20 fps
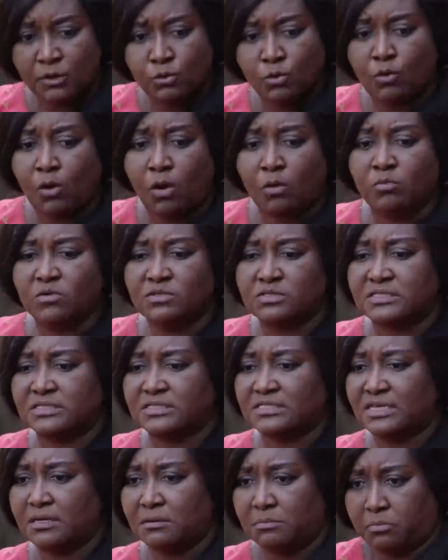they look almost
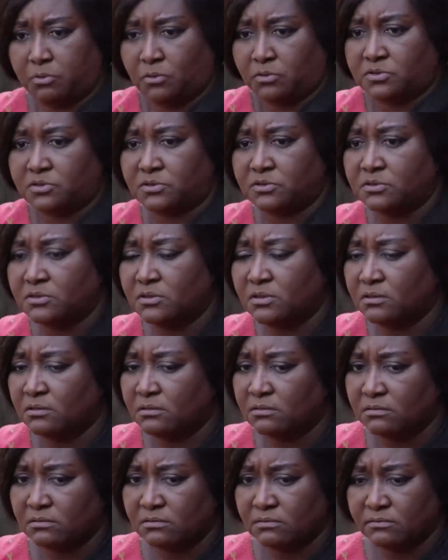the same, but...
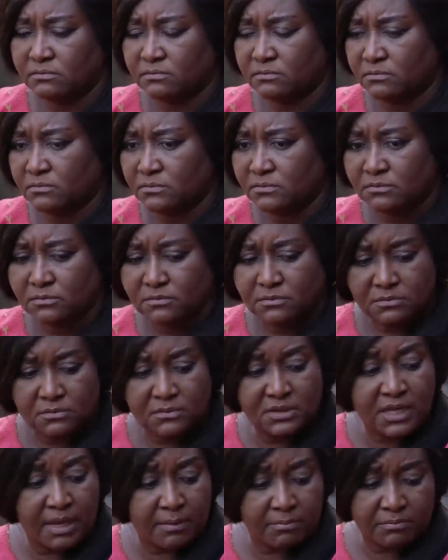
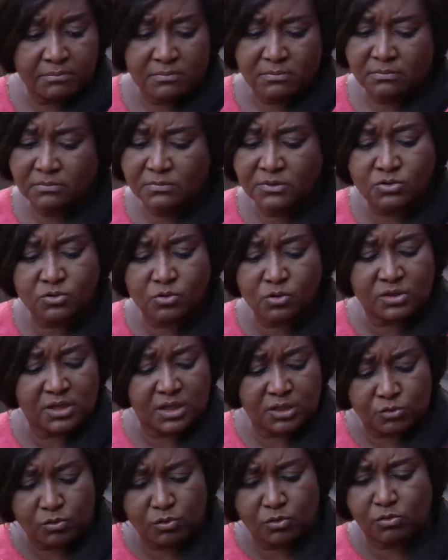Nem, it's
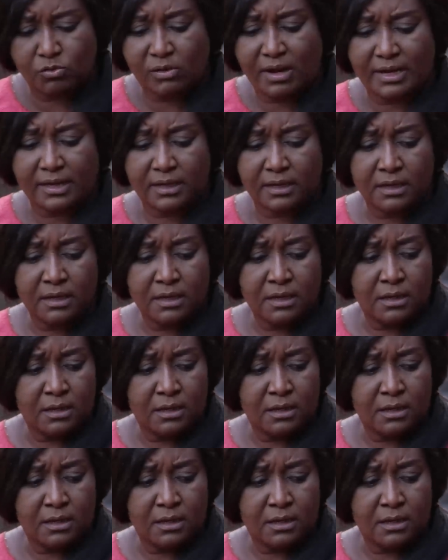okay, don't cry.